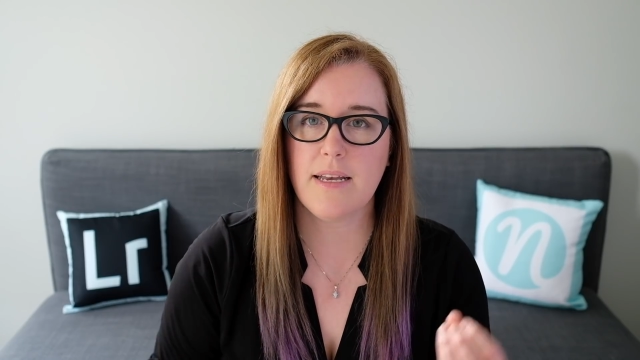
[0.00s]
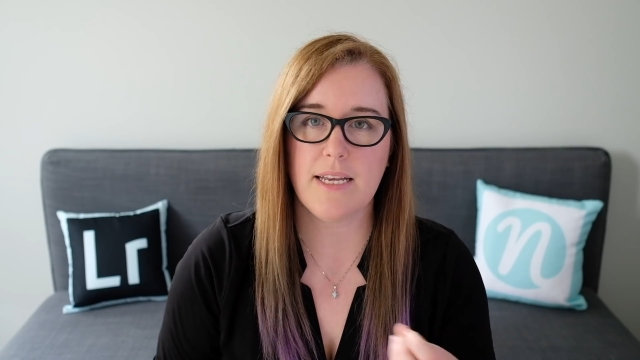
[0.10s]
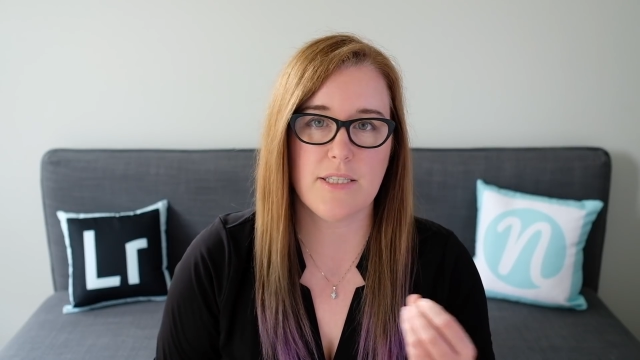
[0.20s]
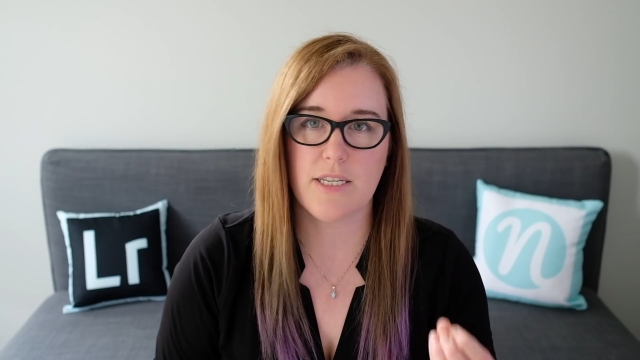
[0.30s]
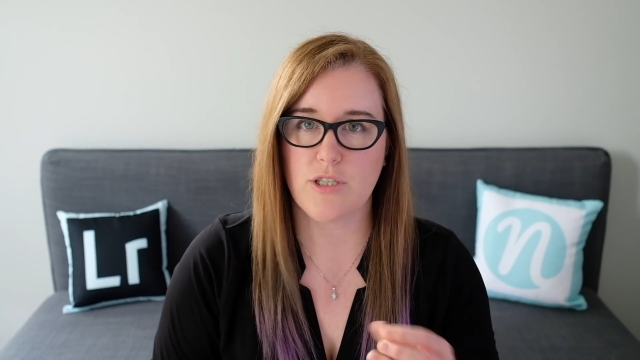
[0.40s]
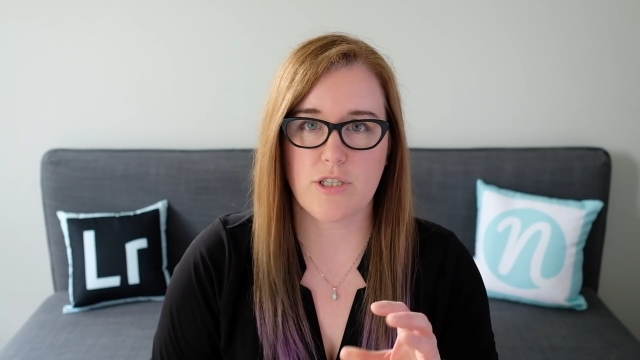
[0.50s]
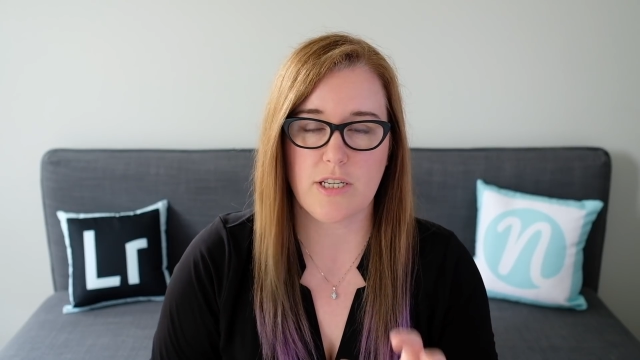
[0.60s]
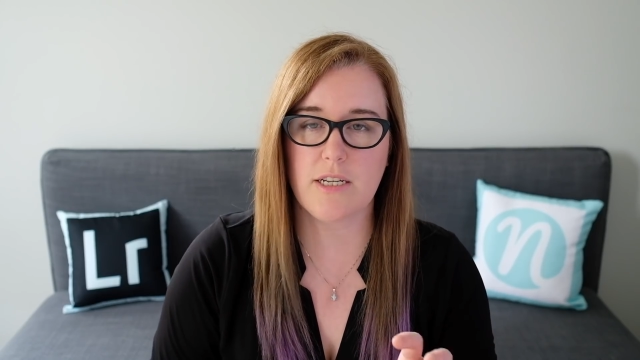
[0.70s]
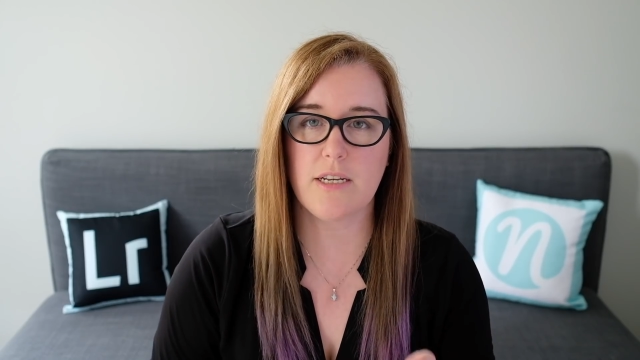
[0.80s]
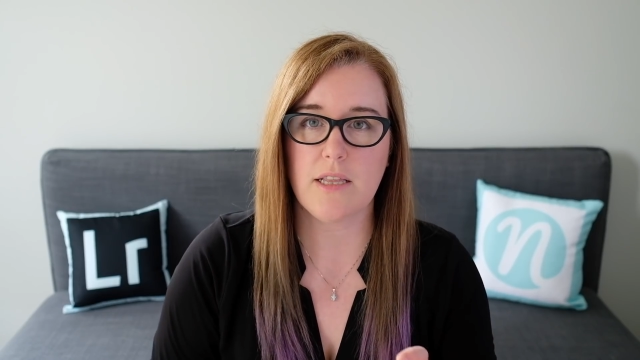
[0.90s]
it's just
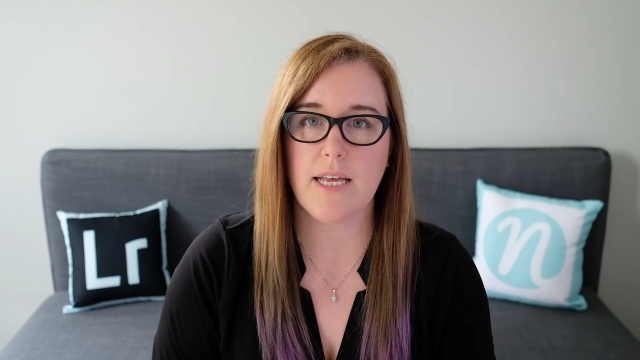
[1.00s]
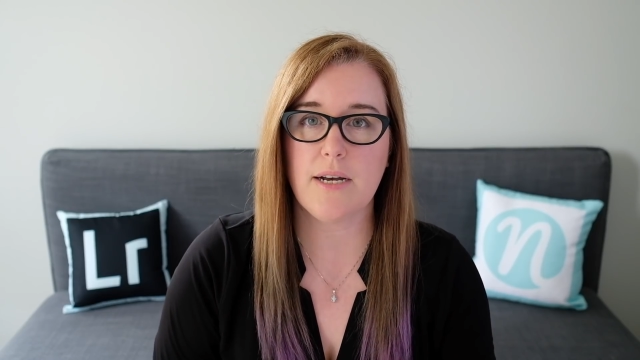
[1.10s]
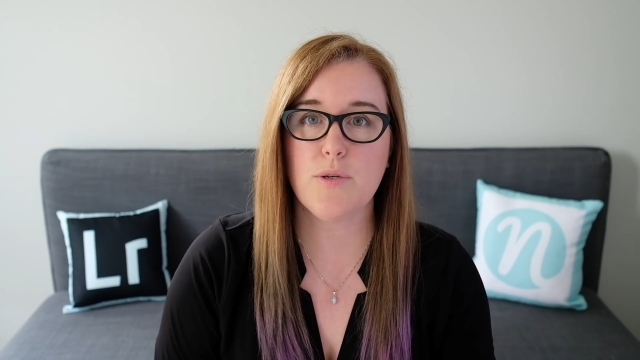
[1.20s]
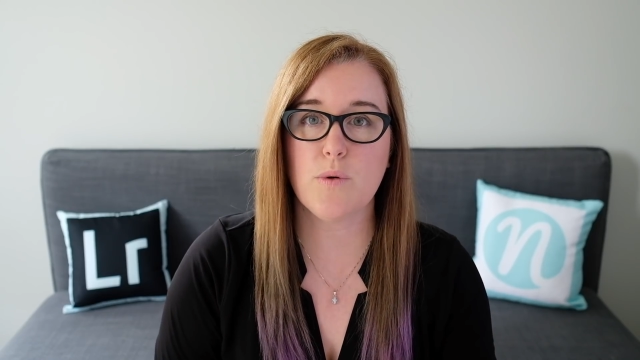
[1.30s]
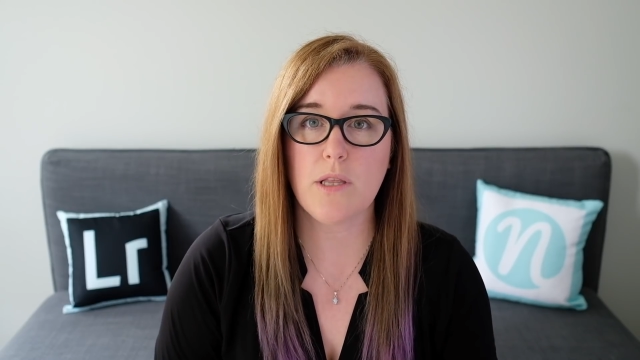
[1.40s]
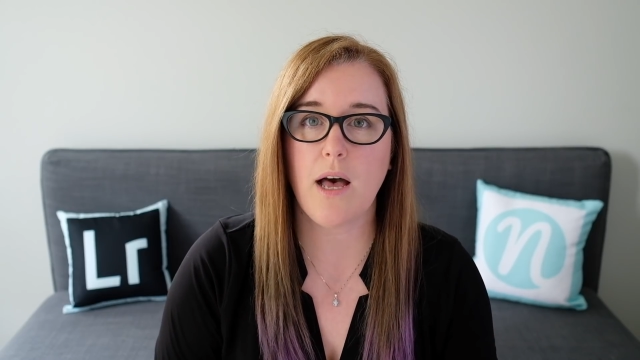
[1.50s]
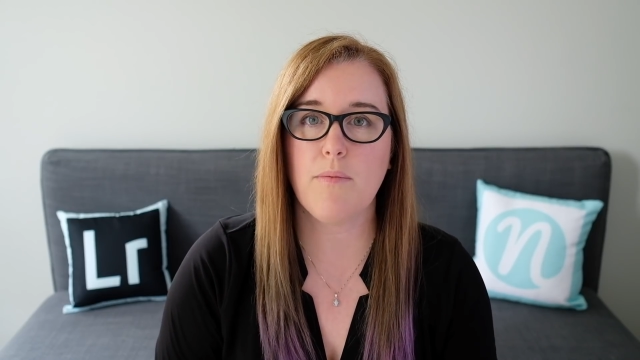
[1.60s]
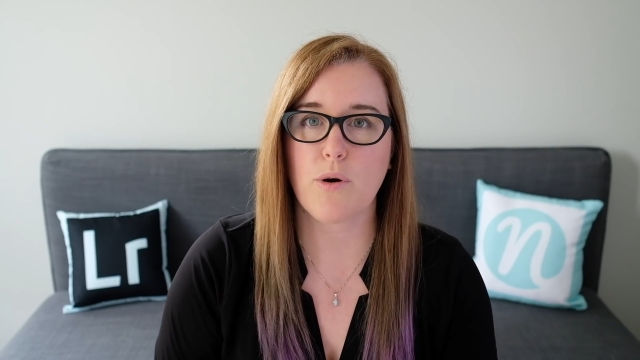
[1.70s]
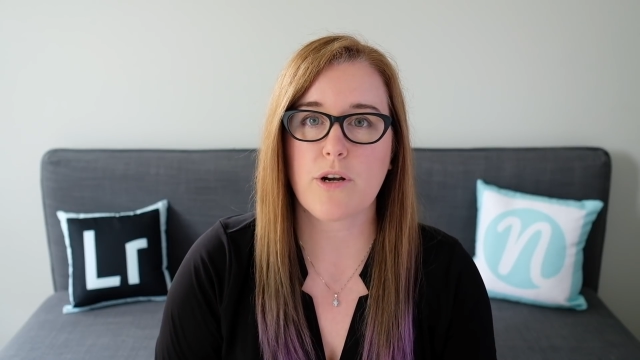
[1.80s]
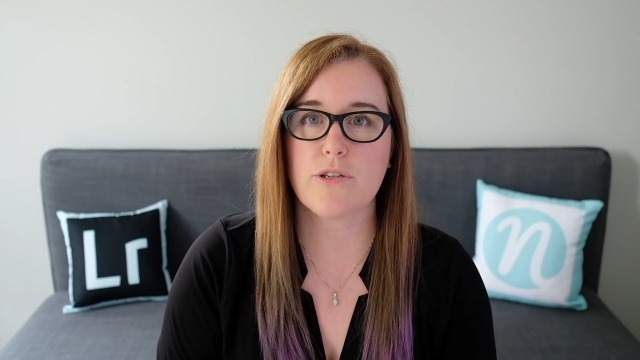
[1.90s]
gonna allow you a
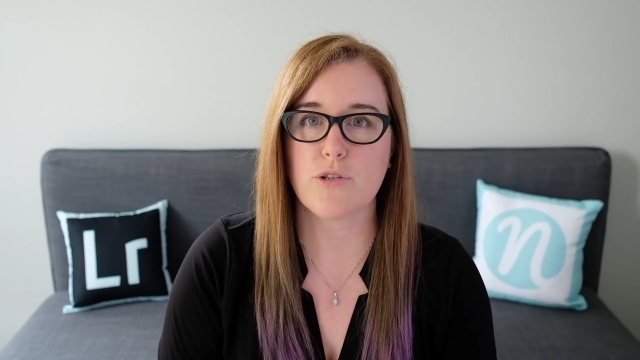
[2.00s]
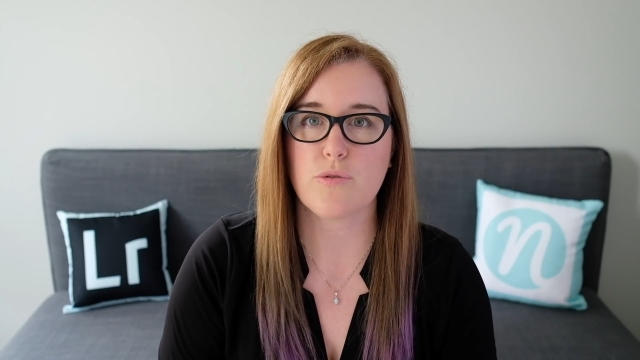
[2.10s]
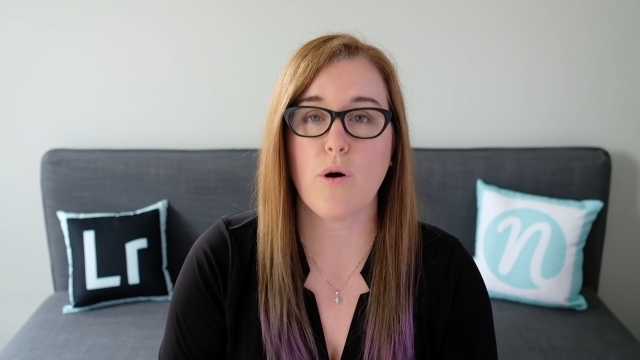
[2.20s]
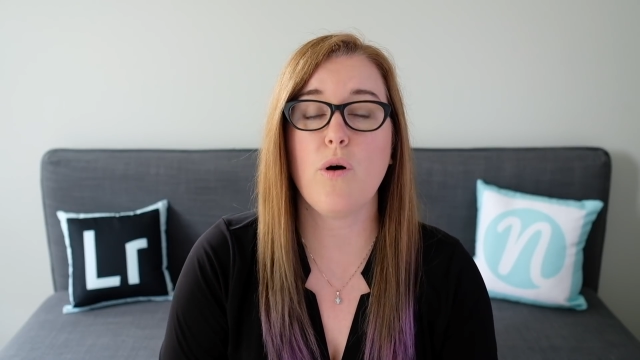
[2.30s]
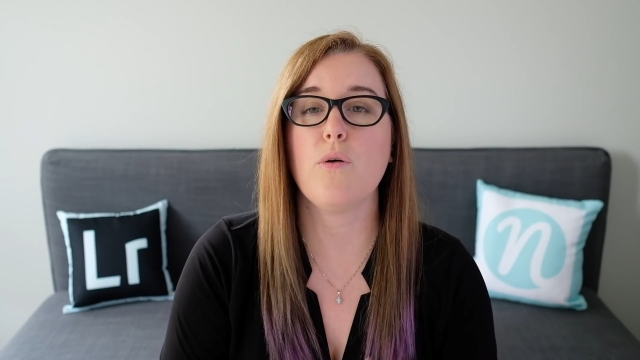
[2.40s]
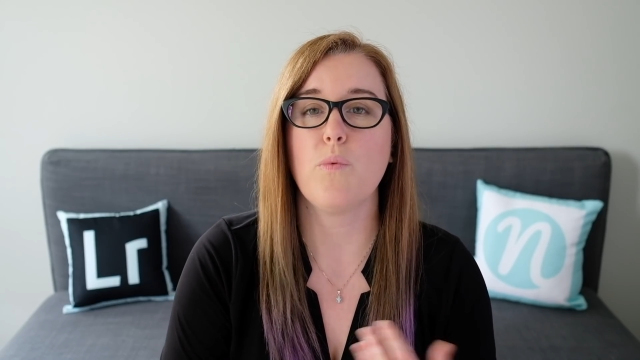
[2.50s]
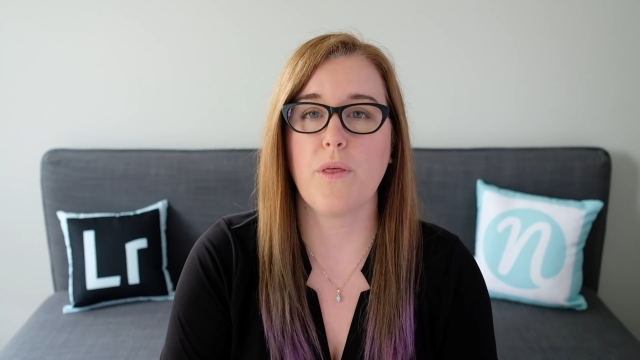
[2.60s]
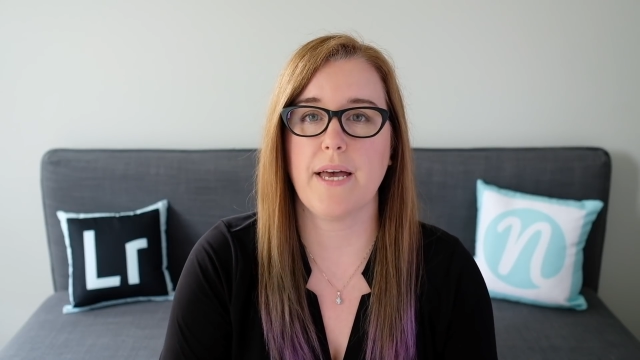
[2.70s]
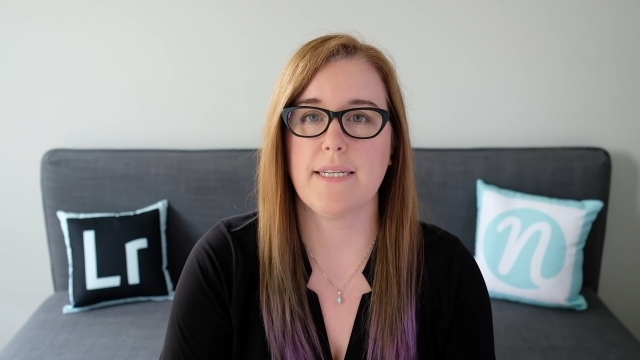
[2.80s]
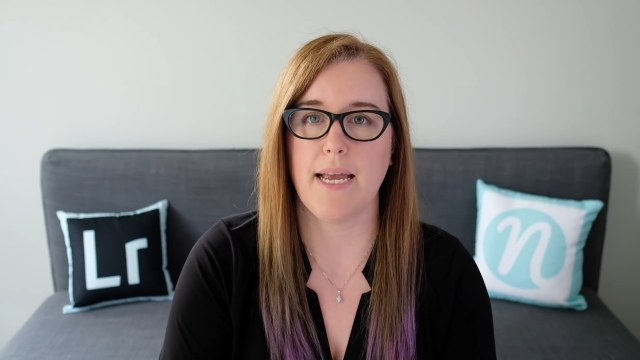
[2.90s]
lot more control
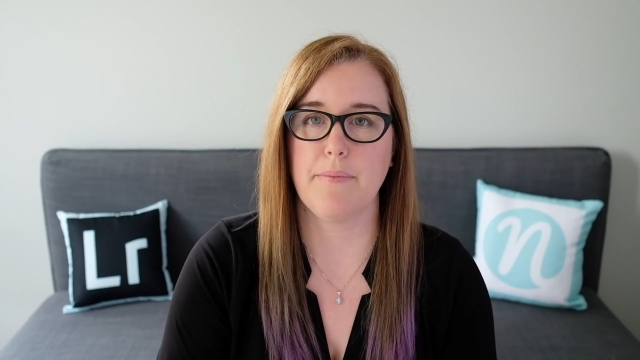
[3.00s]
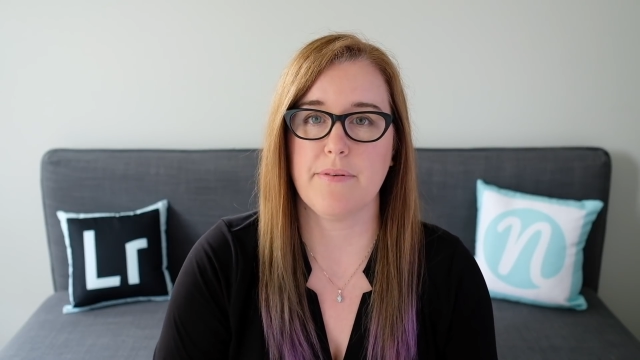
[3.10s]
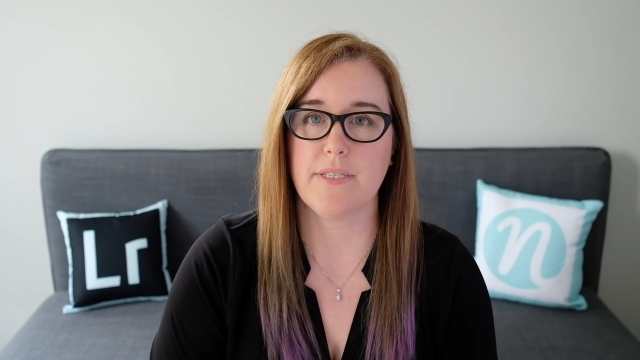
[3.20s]
with that type of